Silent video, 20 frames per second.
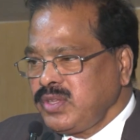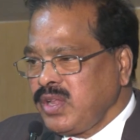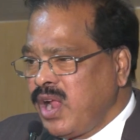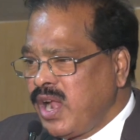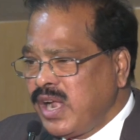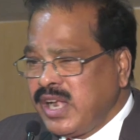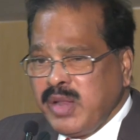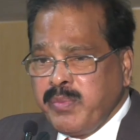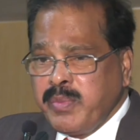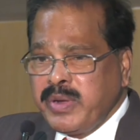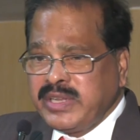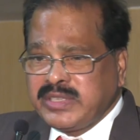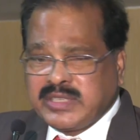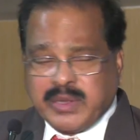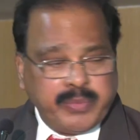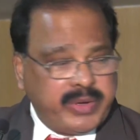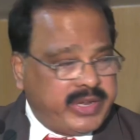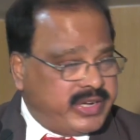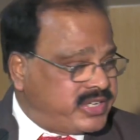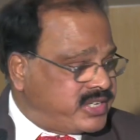Ultimately,
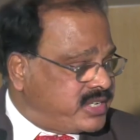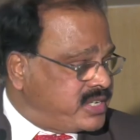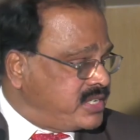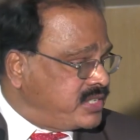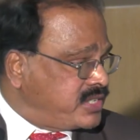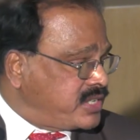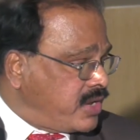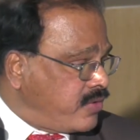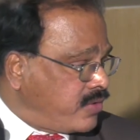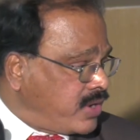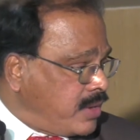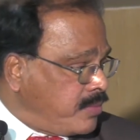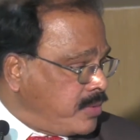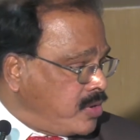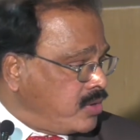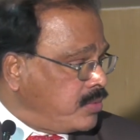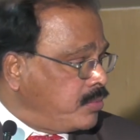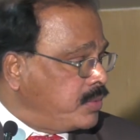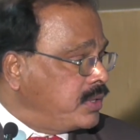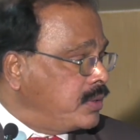some decisions have come
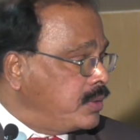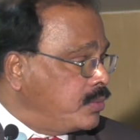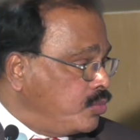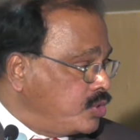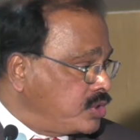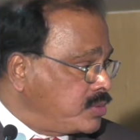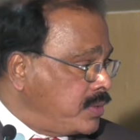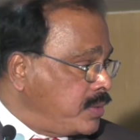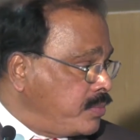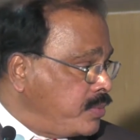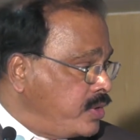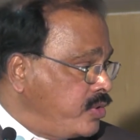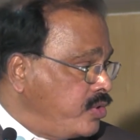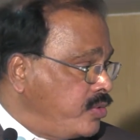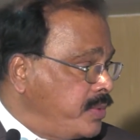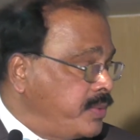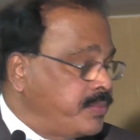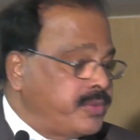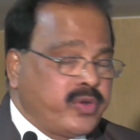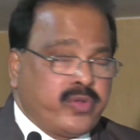out with most probably
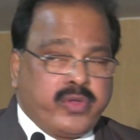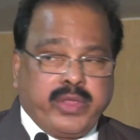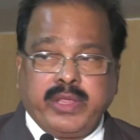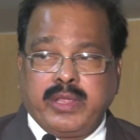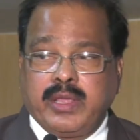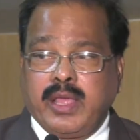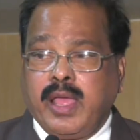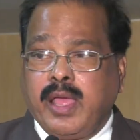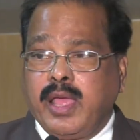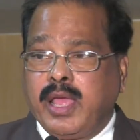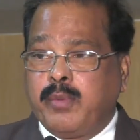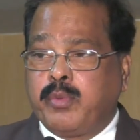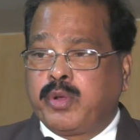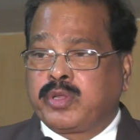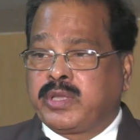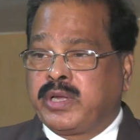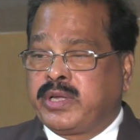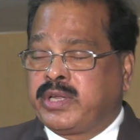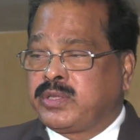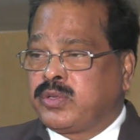in
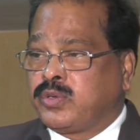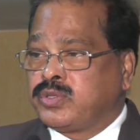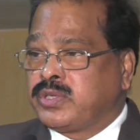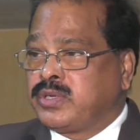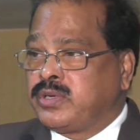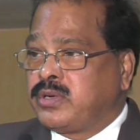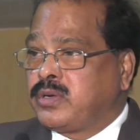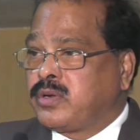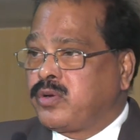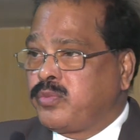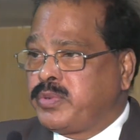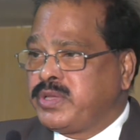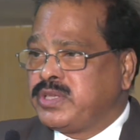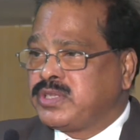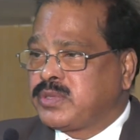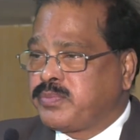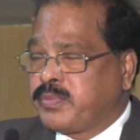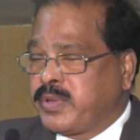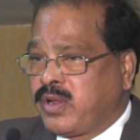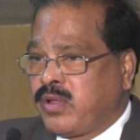about thirty thousand
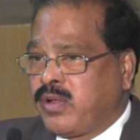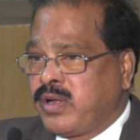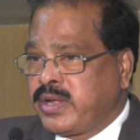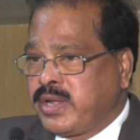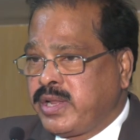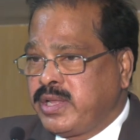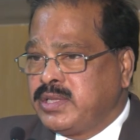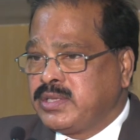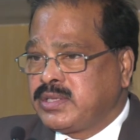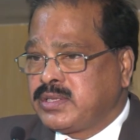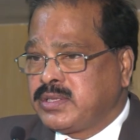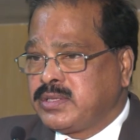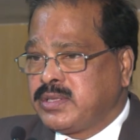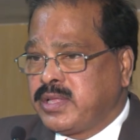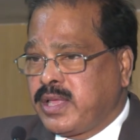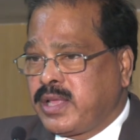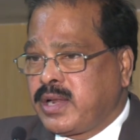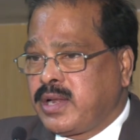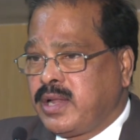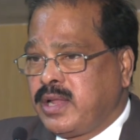rupees penalties
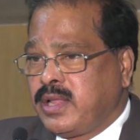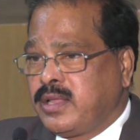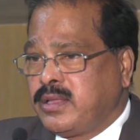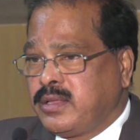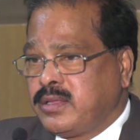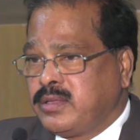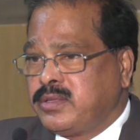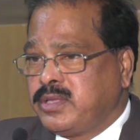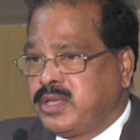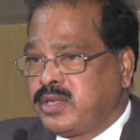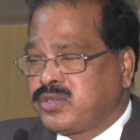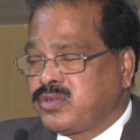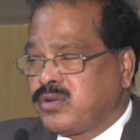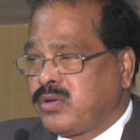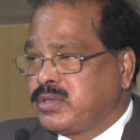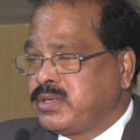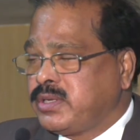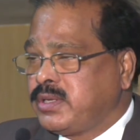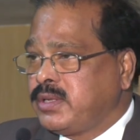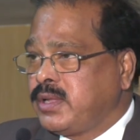they are, they are
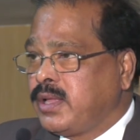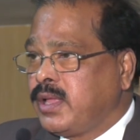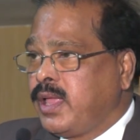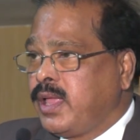charging.